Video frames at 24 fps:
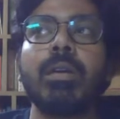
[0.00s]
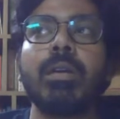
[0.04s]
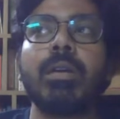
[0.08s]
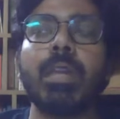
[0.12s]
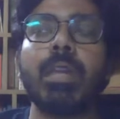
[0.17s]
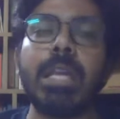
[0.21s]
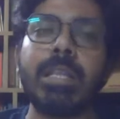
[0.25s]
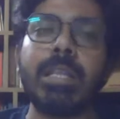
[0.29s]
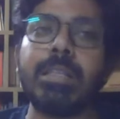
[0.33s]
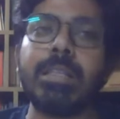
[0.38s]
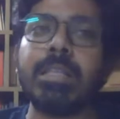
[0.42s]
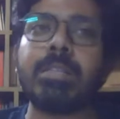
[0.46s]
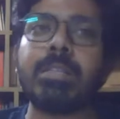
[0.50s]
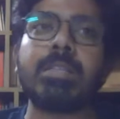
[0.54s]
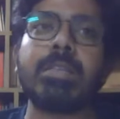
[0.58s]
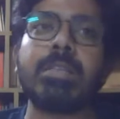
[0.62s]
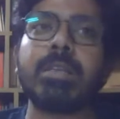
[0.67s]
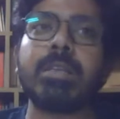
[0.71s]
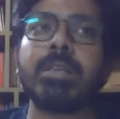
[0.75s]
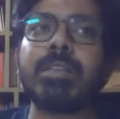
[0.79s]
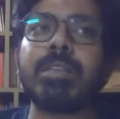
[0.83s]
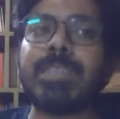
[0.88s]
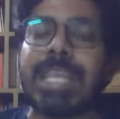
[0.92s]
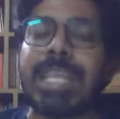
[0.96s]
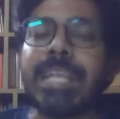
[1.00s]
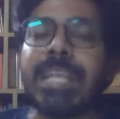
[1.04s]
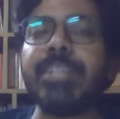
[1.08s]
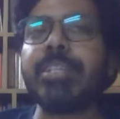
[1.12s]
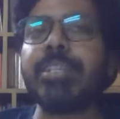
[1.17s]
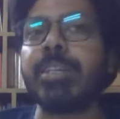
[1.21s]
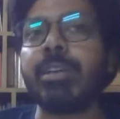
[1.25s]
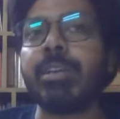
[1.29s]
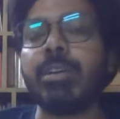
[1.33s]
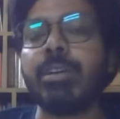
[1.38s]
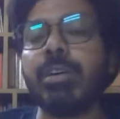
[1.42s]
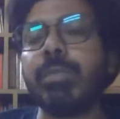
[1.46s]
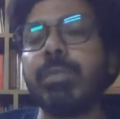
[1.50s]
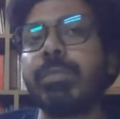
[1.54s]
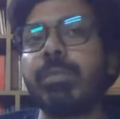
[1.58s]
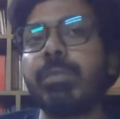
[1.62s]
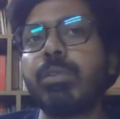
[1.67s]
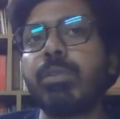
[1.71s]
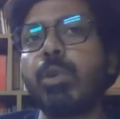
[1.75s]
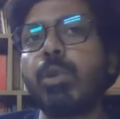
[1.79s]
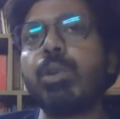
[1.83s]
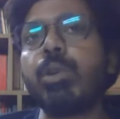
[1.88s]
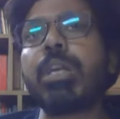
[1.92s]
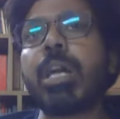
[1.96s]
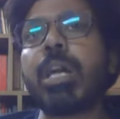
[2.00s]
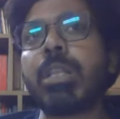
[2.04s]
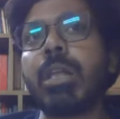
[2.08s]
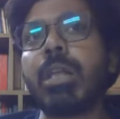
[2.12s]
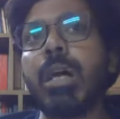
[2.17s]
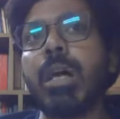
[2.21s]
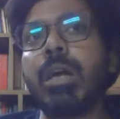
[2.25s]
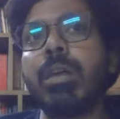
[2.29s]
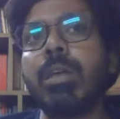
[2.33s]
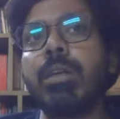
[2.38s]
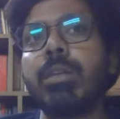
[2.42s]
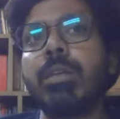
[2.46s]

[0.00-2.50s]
in this center of Kolkata